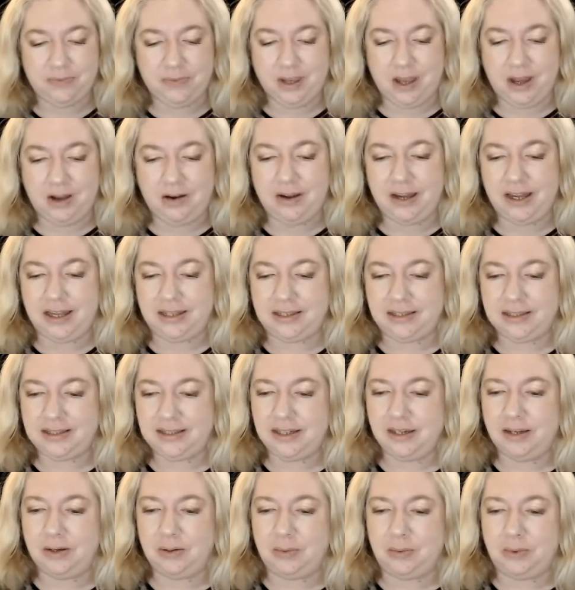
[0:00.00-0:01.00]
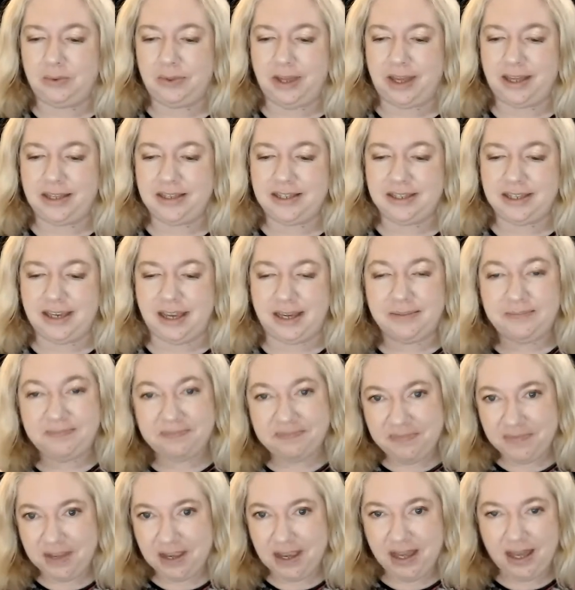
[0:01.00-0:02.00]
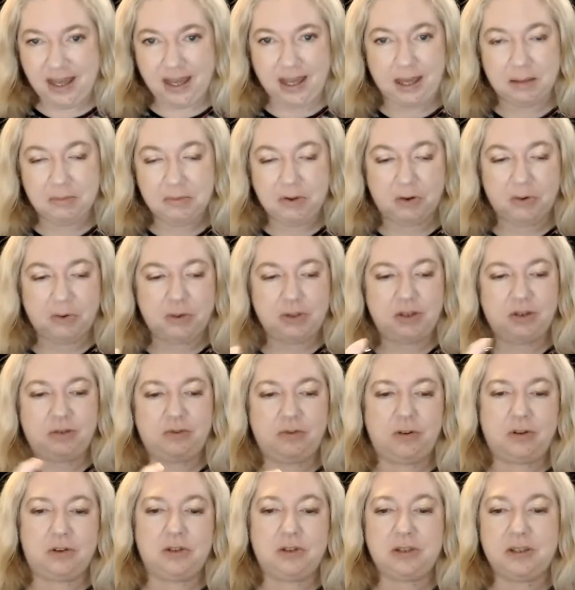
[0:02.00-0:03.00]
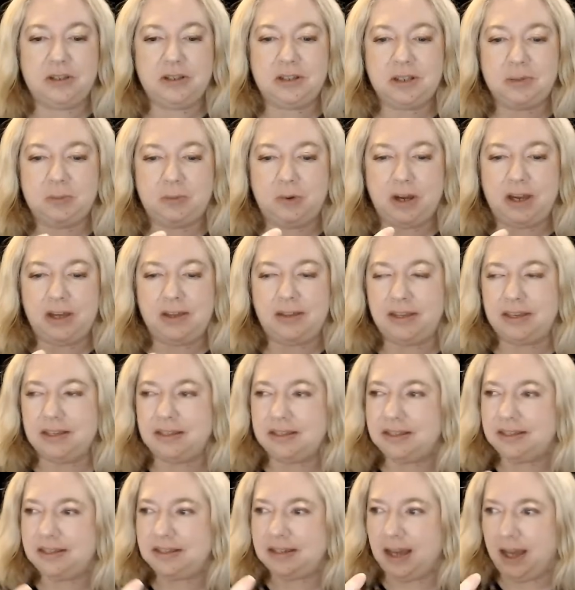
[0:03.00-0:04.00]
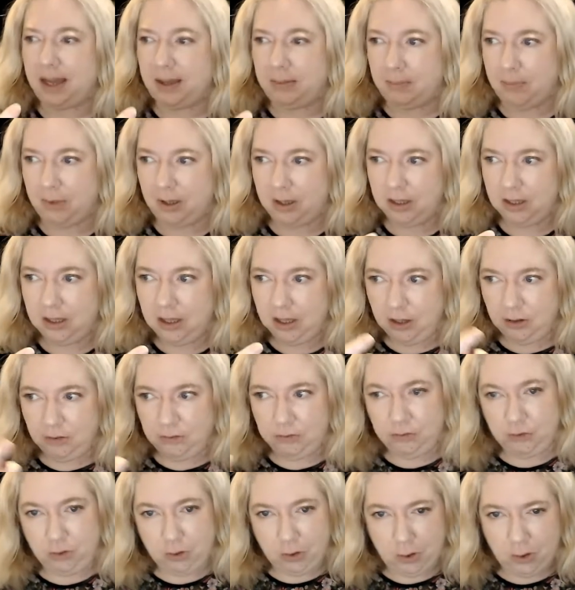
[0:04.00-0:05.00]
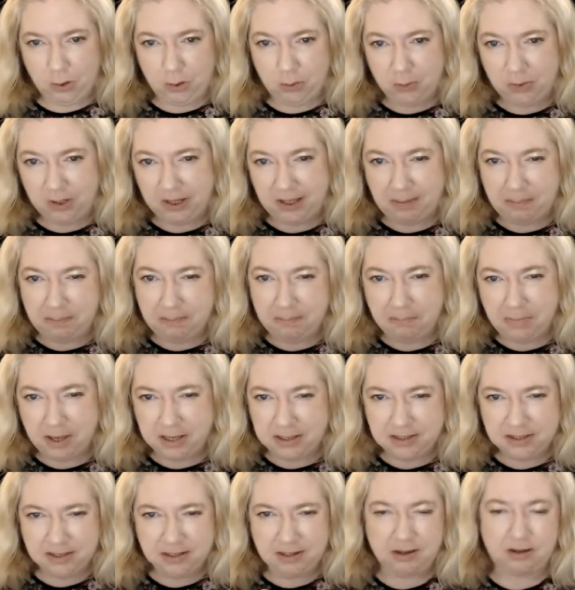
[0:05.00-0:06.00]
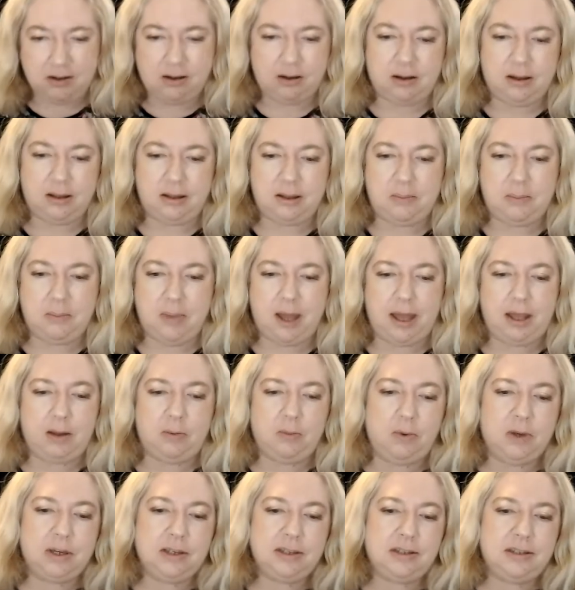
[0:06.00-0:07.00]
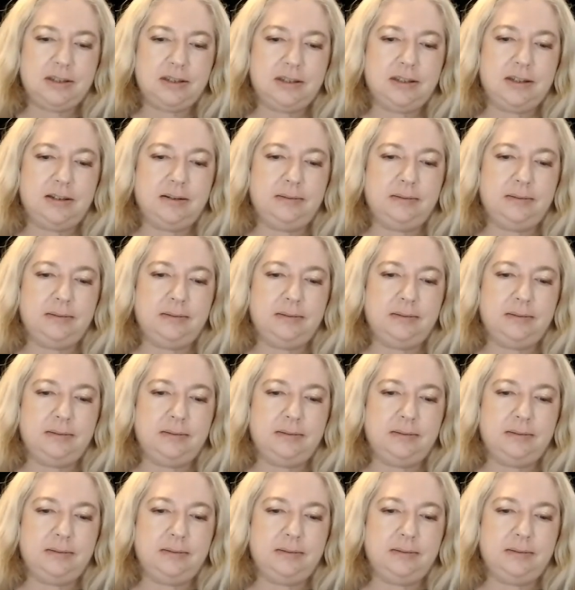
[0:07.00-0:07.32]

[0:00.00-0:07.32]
Alright, so with that said, I'm going to first spray this floral woody musk on my wrist.